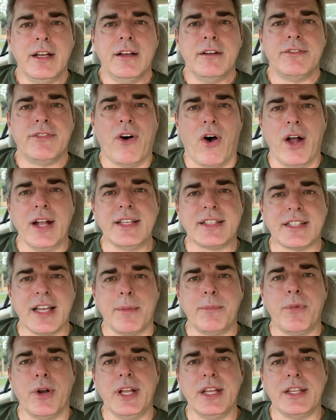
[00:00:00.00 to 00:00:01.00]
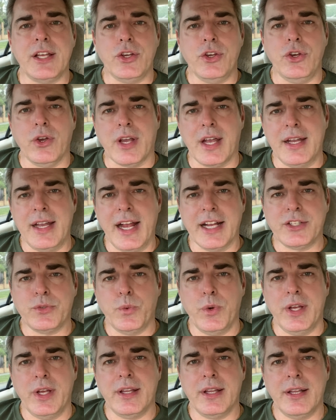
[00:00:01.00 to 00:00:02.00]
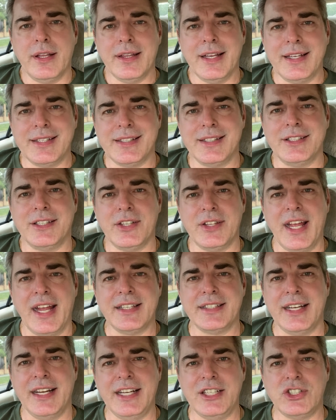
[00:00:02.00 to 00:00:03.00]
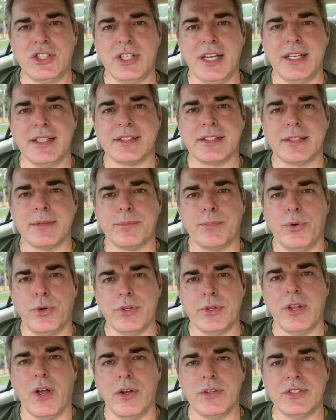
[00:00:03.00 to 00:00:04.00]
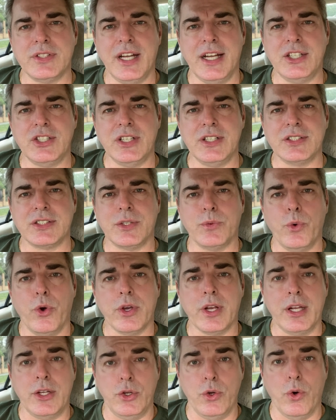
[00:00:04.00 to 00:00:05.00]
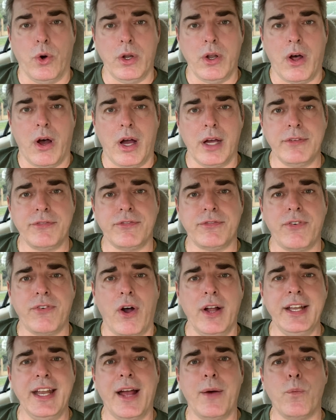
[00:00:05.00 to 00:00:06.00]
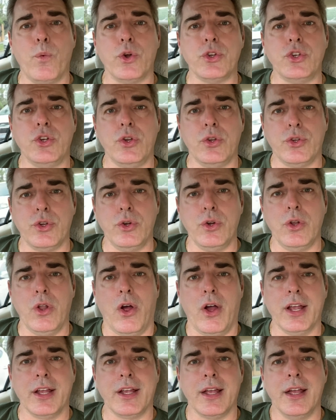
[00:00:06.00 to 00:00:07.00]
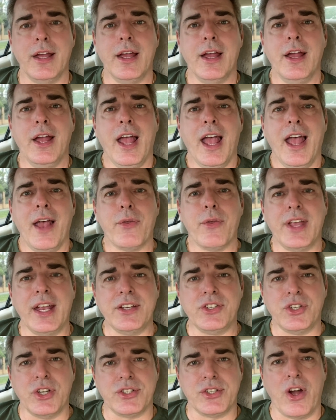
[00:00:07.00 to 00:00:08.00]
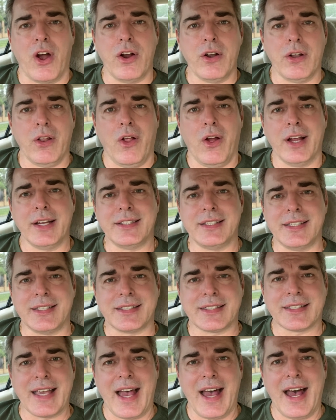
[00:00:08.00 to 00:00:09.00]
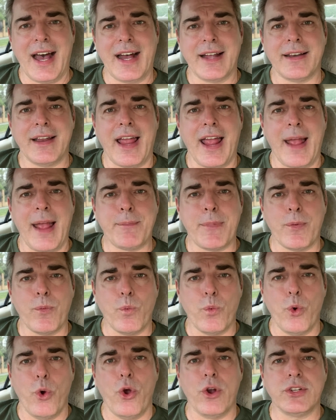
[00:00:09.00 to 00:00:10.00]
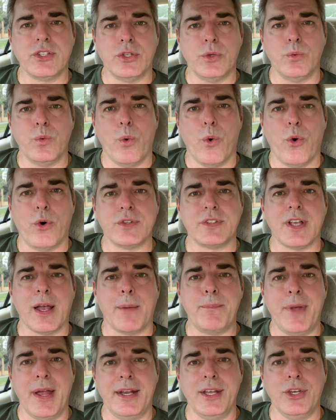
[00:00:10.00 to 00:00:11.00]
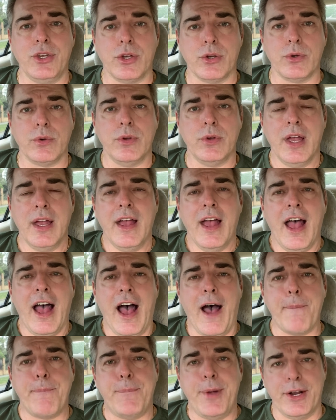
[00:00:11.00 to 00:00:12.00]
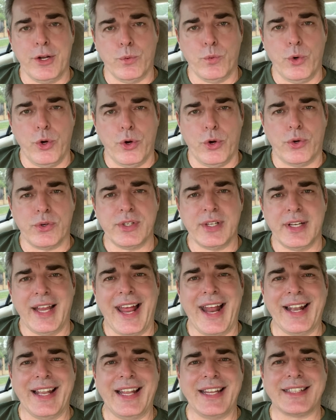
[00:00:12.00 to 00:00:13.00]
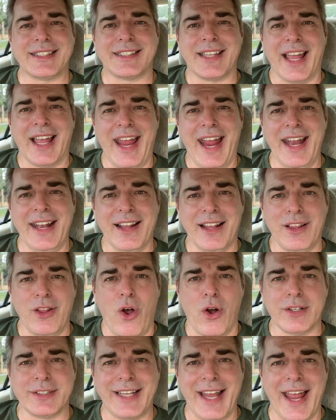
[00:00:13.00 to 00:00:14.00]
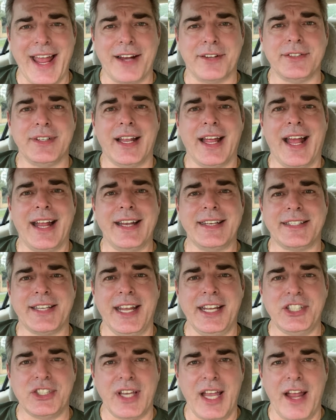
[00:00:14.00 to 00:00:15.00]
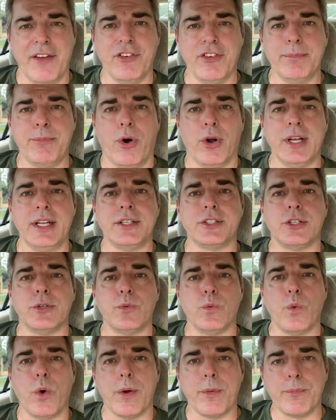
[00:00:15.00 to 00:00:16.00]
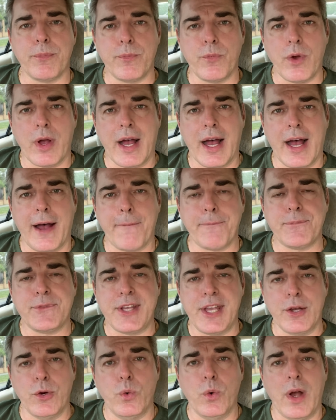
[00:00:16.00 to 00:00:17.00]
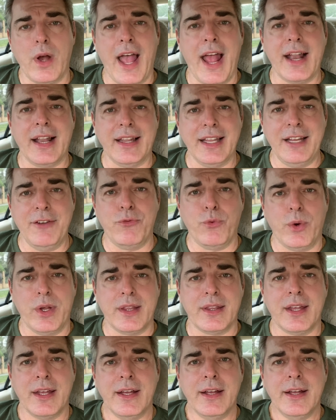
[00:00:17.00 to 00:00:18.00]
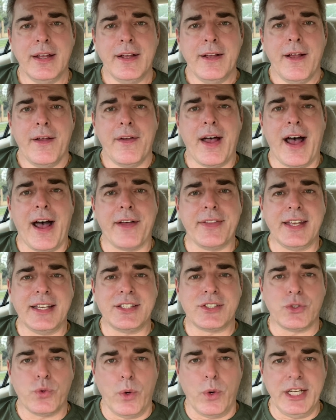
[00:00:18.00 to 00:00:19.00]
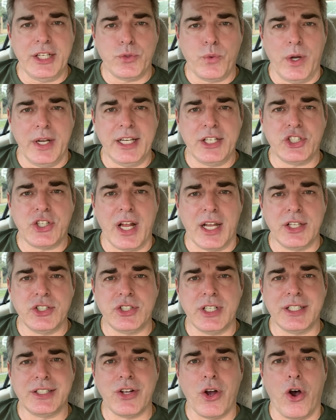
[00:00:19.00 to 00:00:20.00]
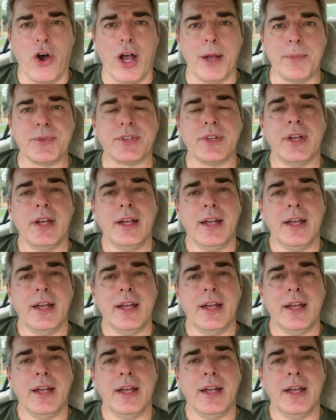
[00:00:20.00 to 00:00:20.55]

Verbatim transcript: find somebody that you connect with, listen to their teachings, put those teachings to work in your life, find out what you do like, things you don't like, discard, but work towards a better you, a better world, and let's the end of lockdown and teach everybody to uh, deal and live with uh, these twenty twenty challenging times,